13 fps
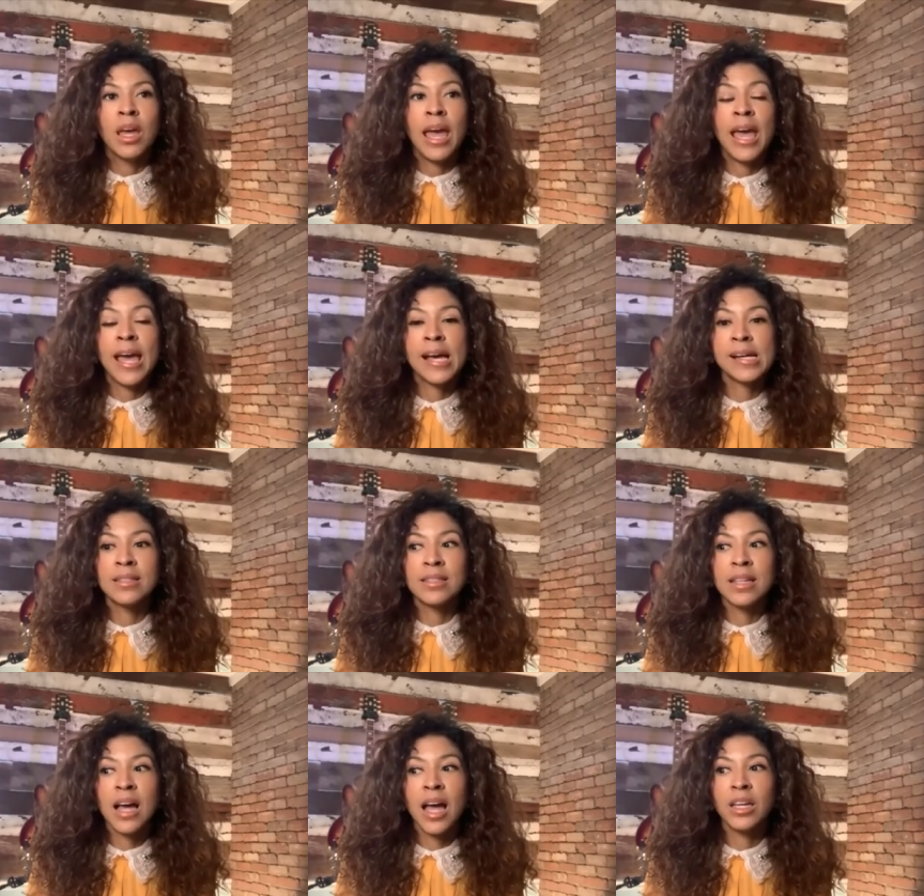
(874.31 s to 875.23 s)
And
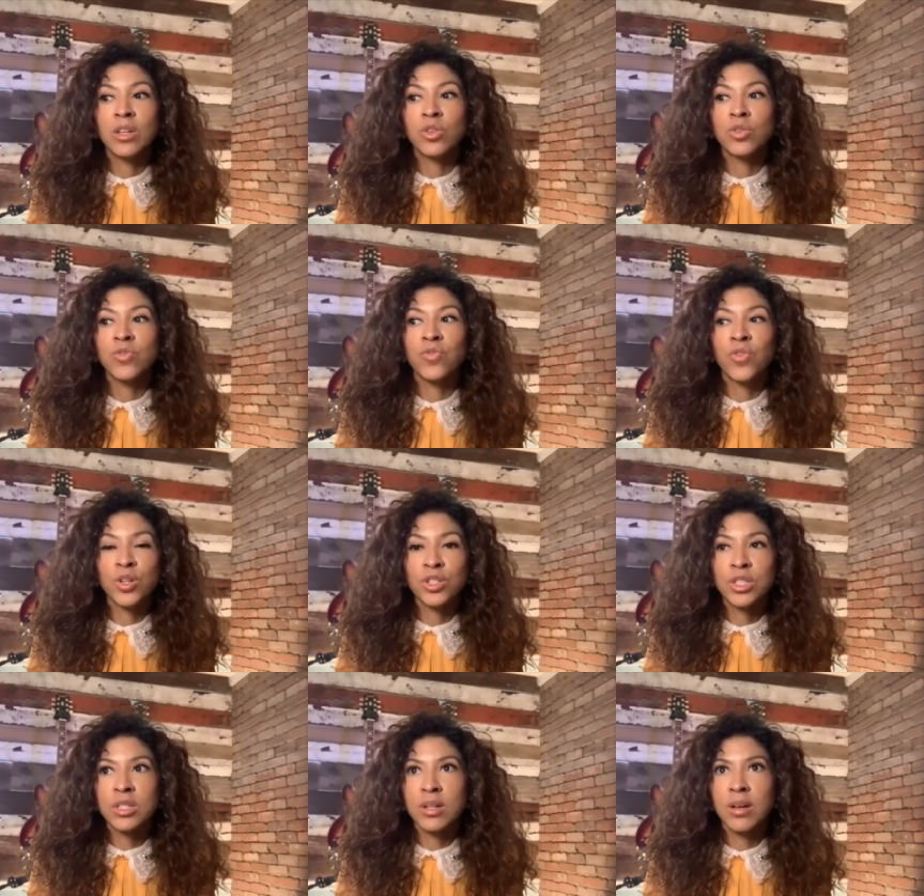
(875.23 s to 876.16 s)

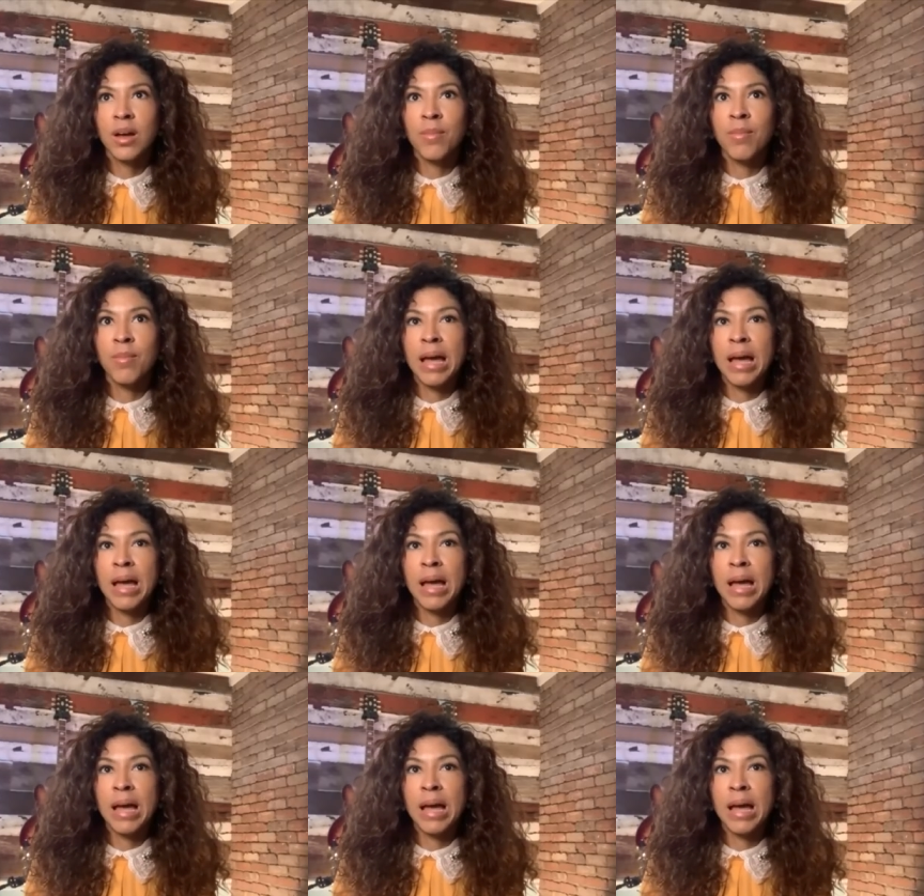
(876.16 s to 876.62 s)
my